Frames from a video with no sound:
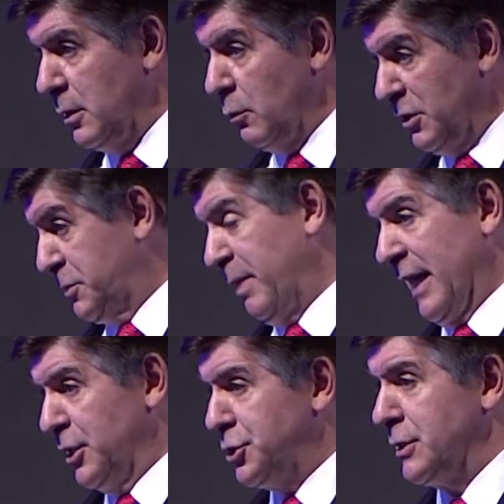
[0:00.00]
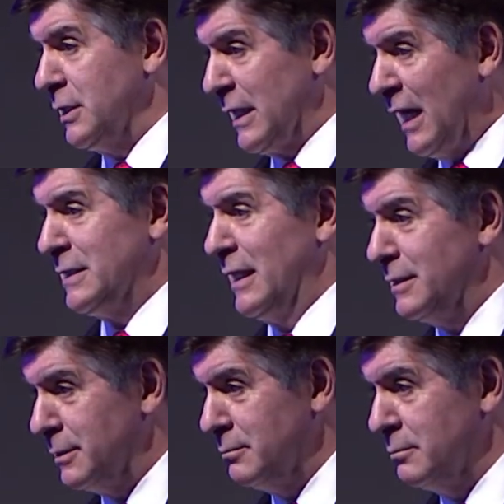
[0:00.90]
with Spanish
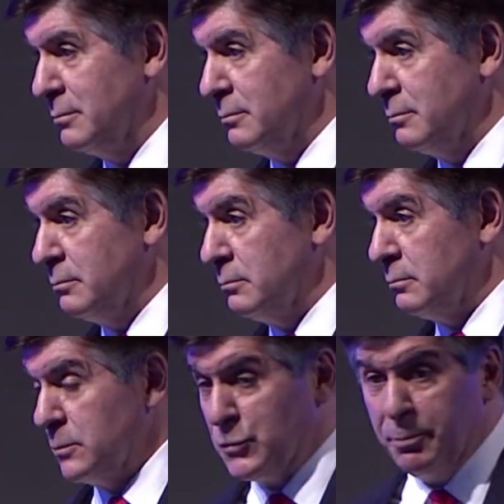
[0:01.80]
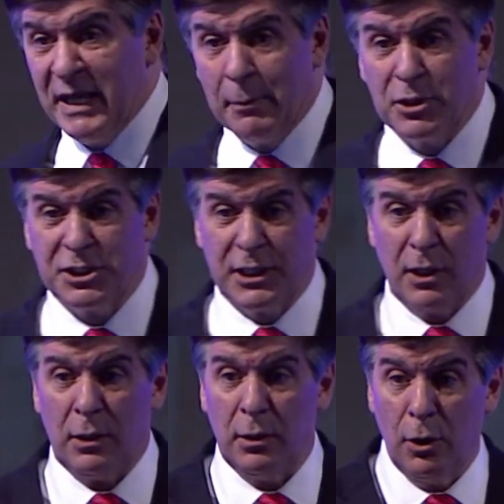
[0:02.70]
content to be able to
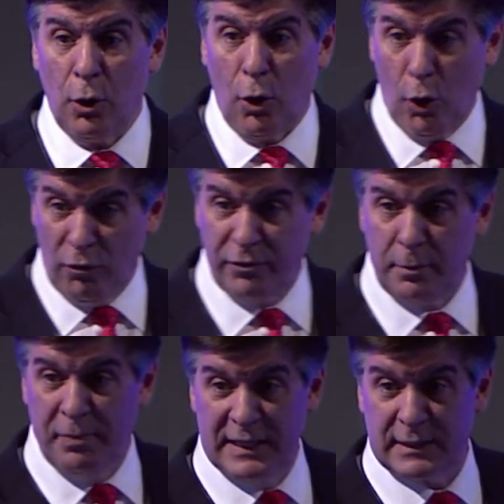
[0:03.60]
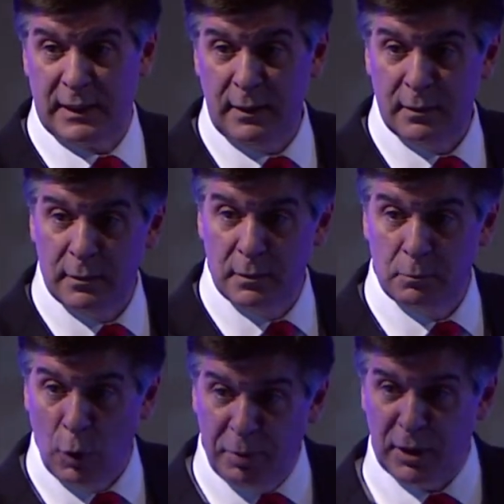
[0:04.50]
sell over basically
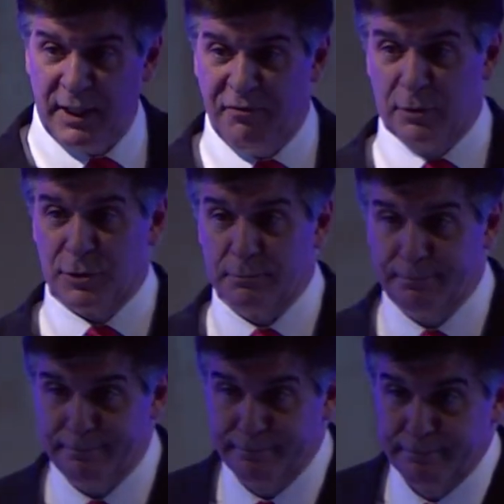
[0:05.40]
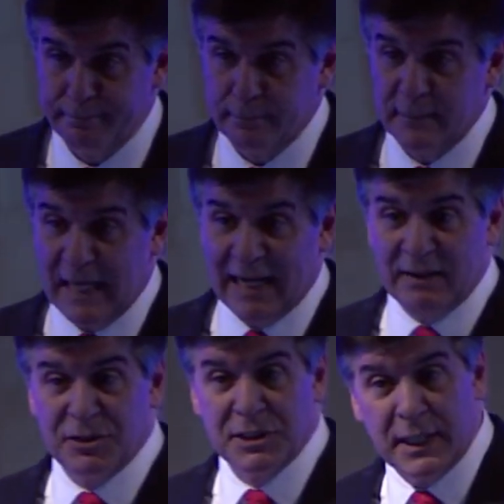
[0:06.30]
mobility phones. That
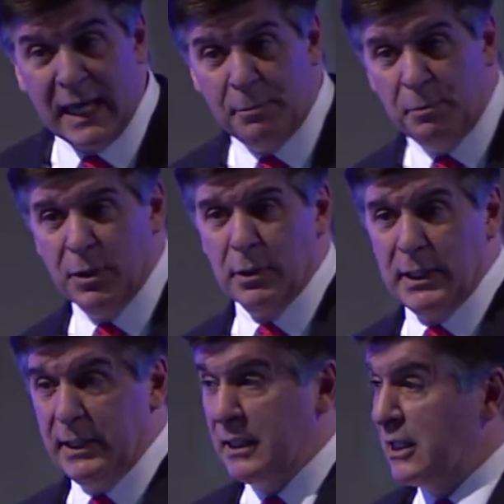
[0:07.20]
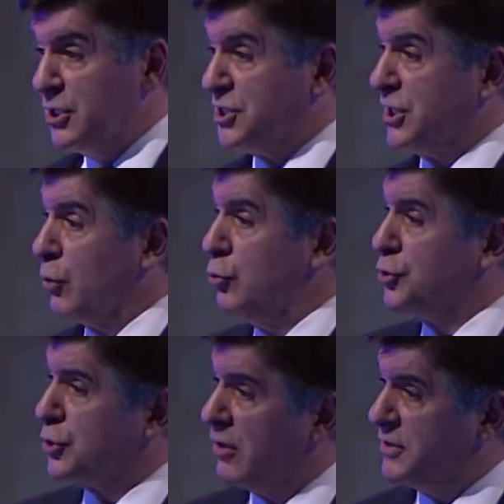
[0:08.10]
gives us a capability to sell new
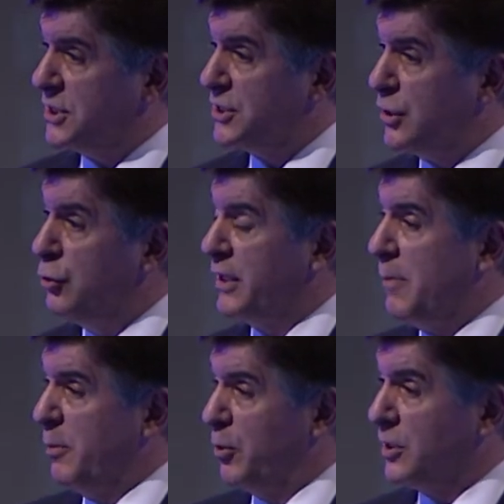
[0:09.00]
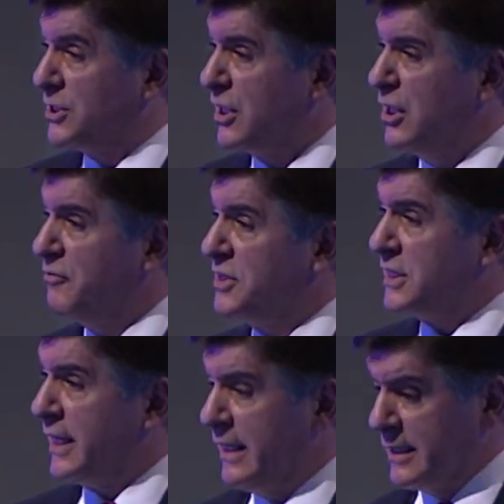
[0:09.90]
services and new capabilities for
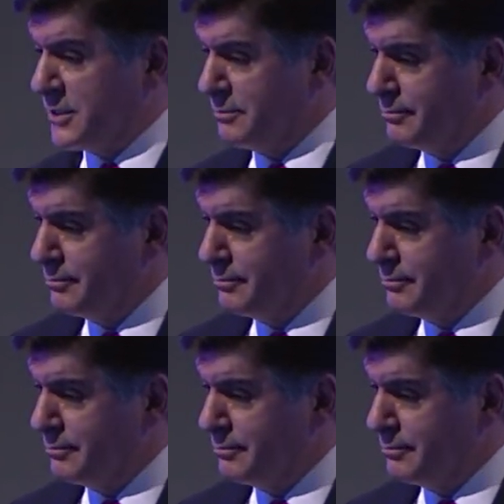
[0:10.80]
stickiness.